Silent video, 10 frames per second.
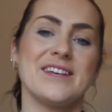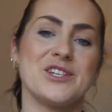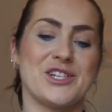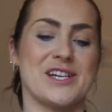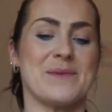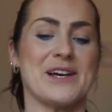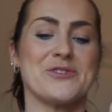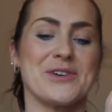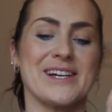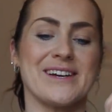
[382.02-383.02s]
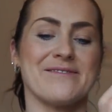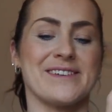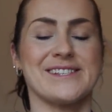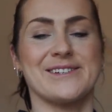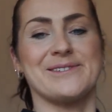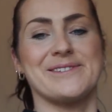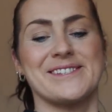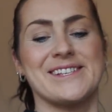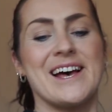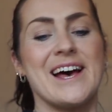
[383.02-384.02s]
the geometric
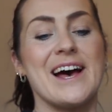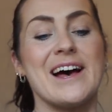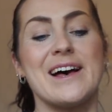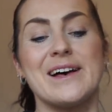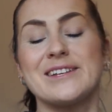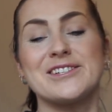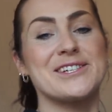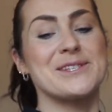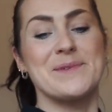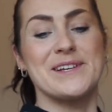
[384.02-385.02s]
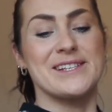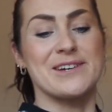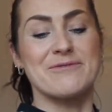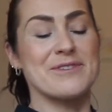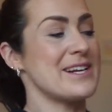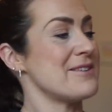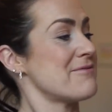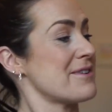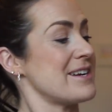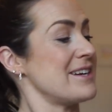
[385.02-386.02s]
viscose just because I
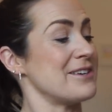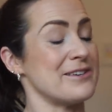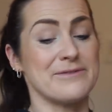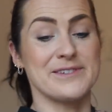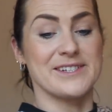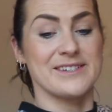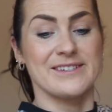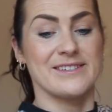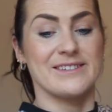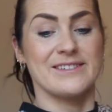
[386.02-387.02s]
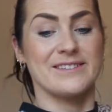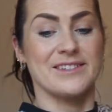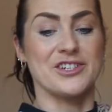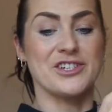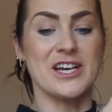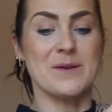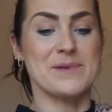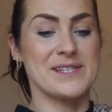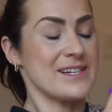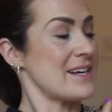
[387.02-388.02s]
really loved the
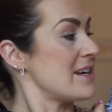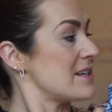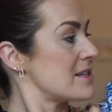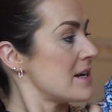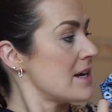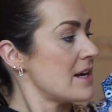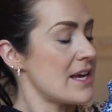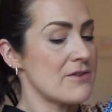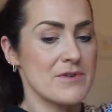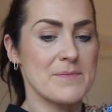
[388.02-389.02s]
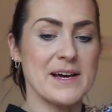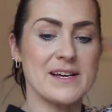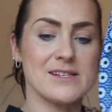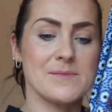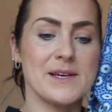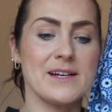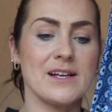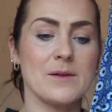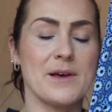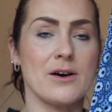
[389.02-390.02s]
shapes in it. It reminds me a
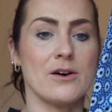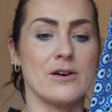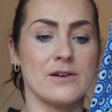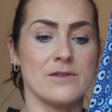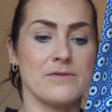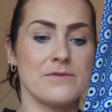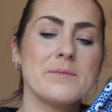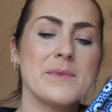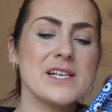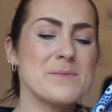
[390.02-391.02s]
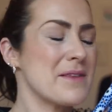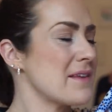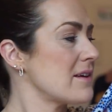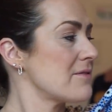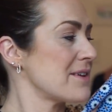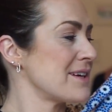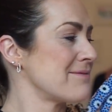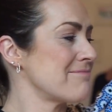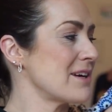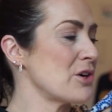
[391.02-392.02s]
little bit of, makes me think
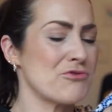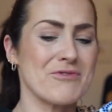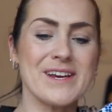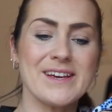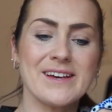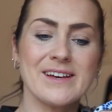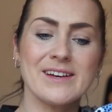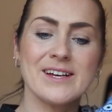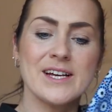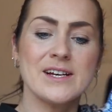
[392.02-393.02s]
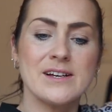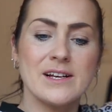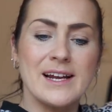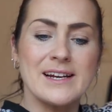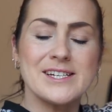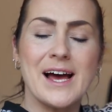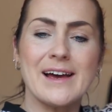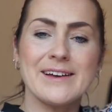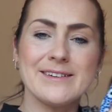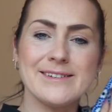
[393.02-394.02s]
of Greek, like
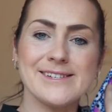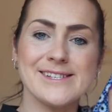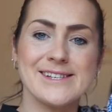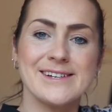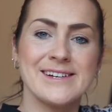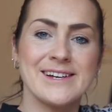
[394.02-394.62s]
tiles